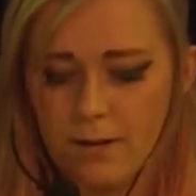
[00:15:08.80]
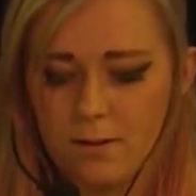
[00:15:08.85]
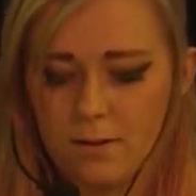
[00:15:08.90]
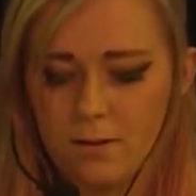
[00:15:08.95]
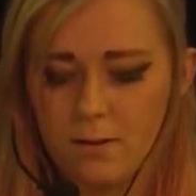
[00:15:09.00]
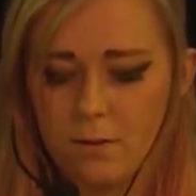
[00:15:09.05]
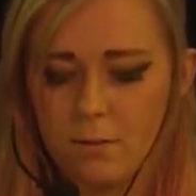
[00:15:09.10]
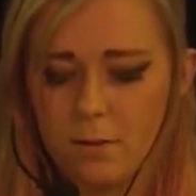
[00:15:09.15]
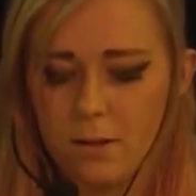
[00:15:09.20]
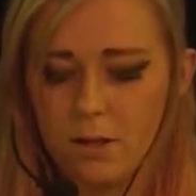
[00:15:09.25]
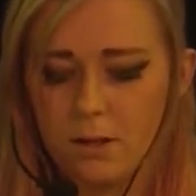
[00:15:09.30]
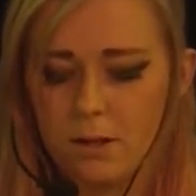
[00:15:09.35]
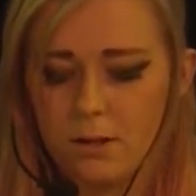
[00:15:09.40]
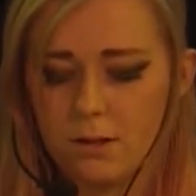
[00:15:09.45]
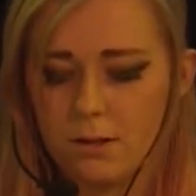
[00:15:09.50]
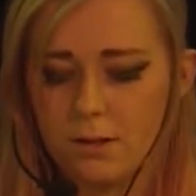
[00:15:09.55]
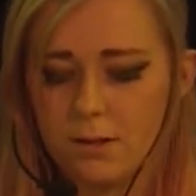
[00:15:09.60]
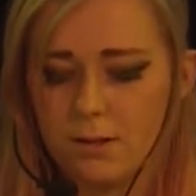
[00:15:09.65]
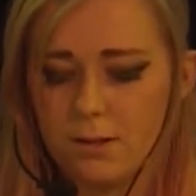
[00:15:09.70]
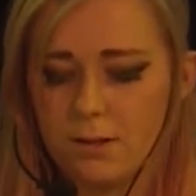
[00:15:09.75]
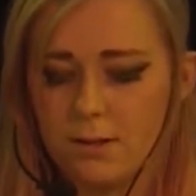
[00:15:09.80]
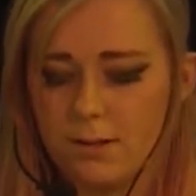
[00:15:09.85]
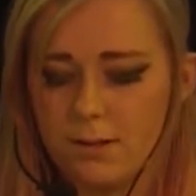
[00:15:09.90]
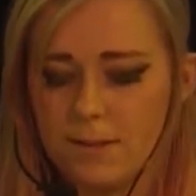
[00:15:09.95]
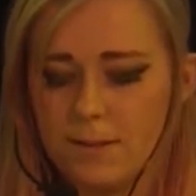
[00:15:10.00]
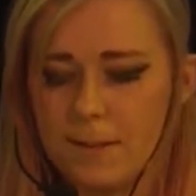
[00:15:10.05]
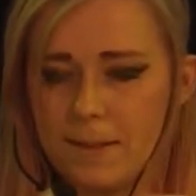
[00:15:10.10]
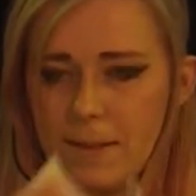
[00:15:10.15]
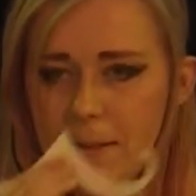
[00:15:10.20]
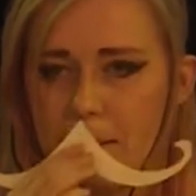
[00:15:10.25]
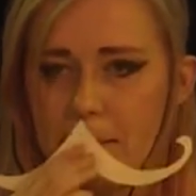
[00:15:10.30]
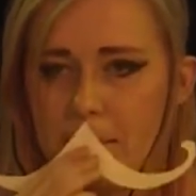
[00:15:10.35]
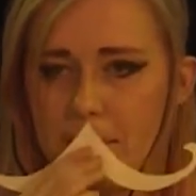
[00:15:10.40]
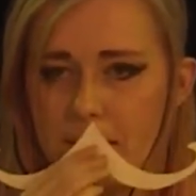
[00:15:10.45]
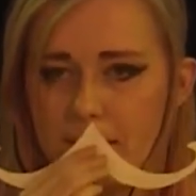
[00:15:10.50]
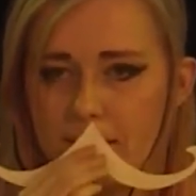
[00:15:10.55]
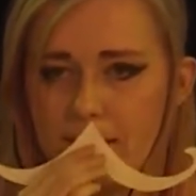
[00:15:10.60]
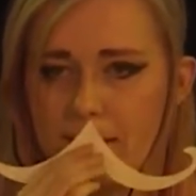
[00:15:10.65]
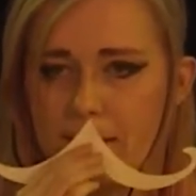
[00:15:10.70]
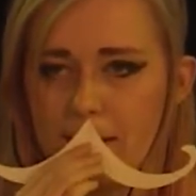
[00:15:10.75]
So we got this
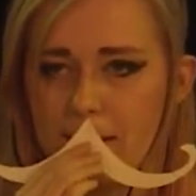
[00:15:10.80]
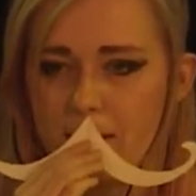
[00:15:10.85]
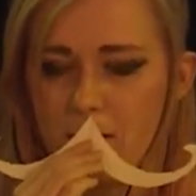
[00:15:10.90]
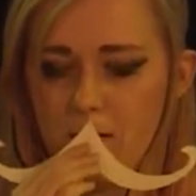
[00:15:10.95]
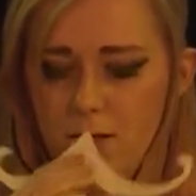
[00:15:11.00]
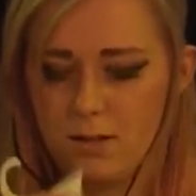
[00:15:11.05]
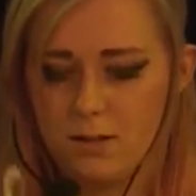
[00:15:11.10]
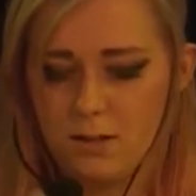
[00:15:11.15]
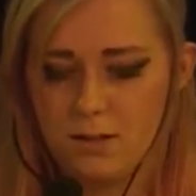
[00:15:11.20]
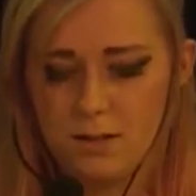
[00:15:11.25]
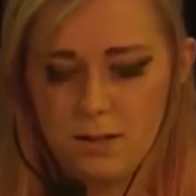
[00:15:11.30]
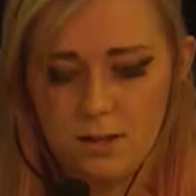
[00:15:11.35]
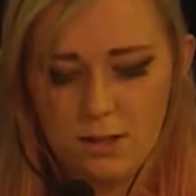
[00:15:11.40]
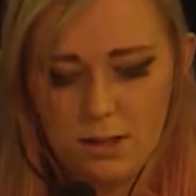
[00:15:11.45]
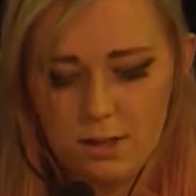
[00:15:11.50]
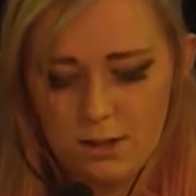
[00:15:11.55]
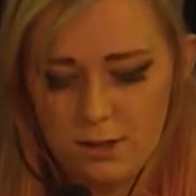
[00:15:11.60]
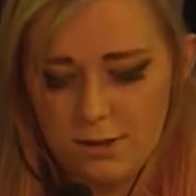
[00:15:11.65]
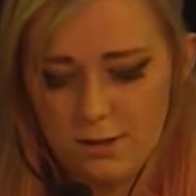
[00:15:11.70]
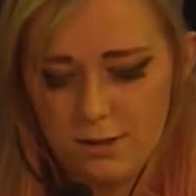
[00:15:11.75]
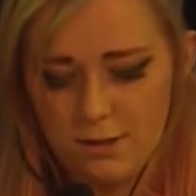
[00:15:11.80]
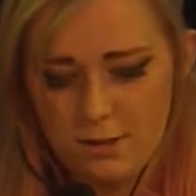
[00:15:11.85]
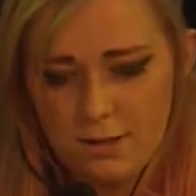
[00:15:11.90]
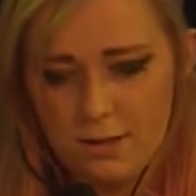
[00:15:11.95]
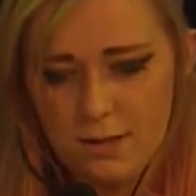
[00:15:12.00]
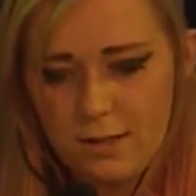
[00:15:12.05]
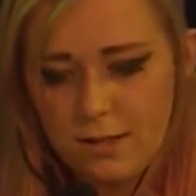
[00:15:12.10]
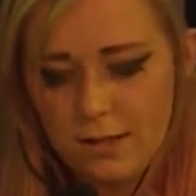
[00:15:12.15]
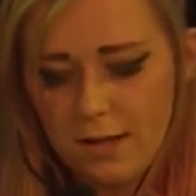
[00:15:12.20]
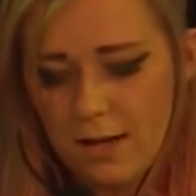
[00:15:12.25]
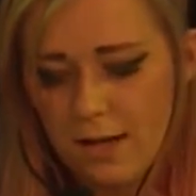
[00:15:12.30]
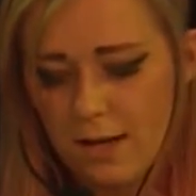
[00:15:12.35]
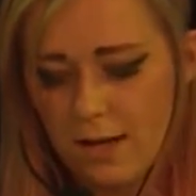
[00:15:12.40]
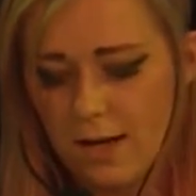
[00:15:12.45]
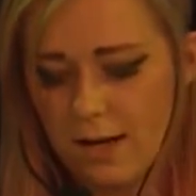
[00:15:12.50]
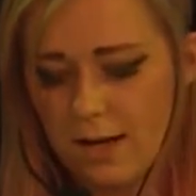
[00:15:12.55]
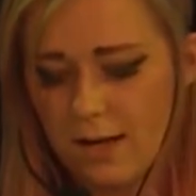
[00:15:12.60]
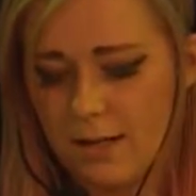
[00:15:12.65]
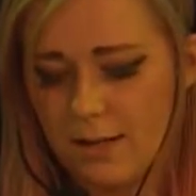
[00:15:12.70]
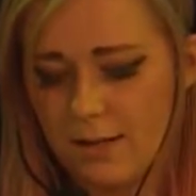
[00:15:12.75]
mustache here.
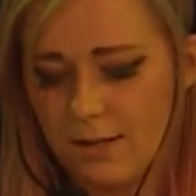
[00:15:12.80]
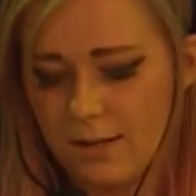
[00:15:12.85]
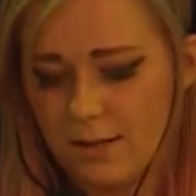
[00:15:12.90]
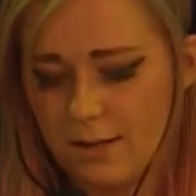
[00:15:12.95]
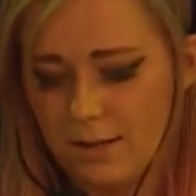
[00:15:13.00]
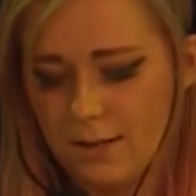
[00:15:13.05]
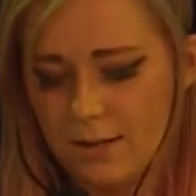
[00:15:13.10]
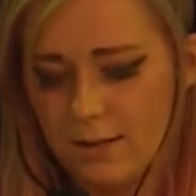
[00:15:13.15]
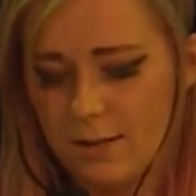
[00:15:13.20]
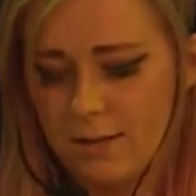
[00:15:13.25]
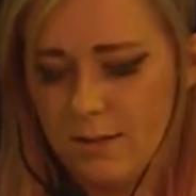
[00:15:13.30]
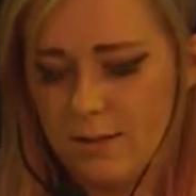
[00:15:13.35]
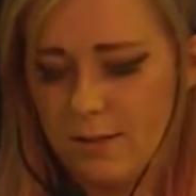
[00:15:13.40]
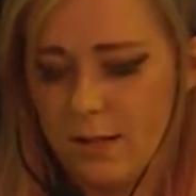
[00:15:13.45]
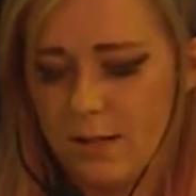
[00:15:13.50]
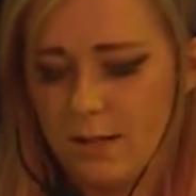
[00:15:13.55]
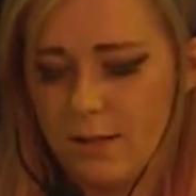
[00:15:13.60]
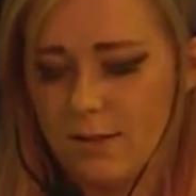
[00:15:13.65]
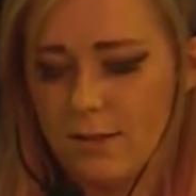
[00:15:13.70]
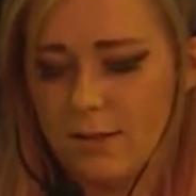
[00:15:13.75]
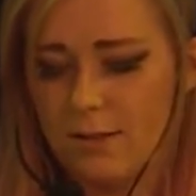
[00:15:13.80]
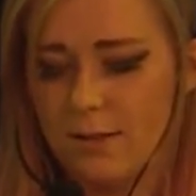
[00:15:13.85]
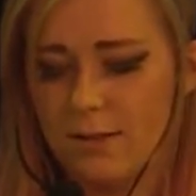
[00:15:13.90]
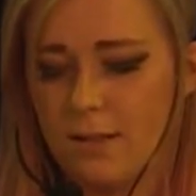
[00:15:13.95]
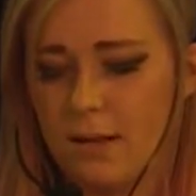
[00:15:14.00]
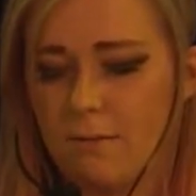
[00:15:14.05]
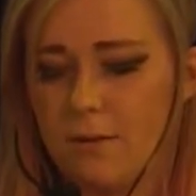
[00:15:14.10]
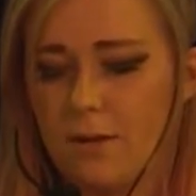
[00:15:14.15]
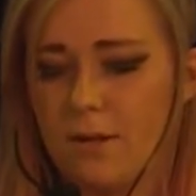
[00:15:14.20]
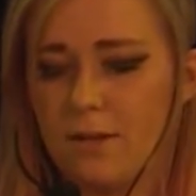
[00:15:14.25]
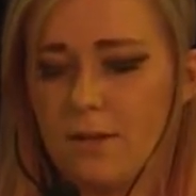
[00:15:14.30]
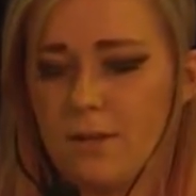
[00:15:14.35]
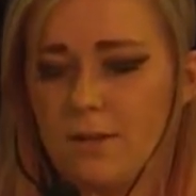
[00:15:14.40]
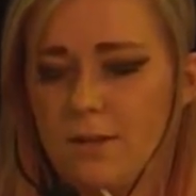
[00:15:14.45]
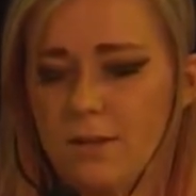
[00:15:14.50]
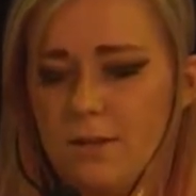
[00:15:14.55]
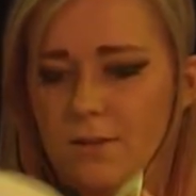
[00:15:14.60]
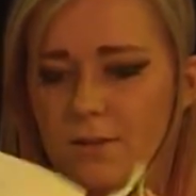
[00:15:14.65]
And yeah, this is our